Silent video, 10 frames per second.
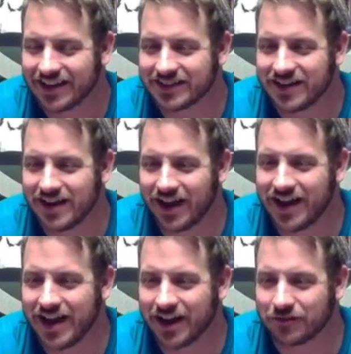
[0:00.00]

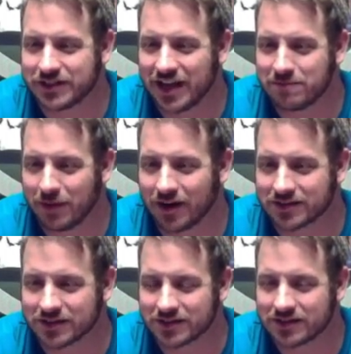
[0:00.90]
out of 10
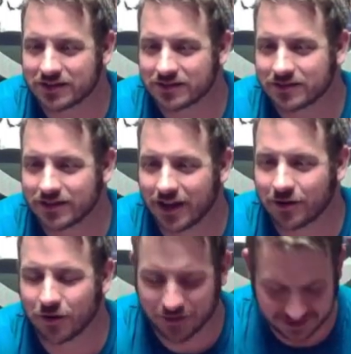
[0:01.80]
boxes. I
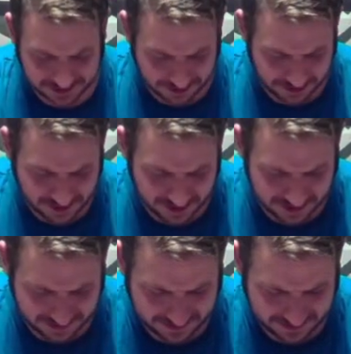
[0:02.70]
don't know if that's good or not.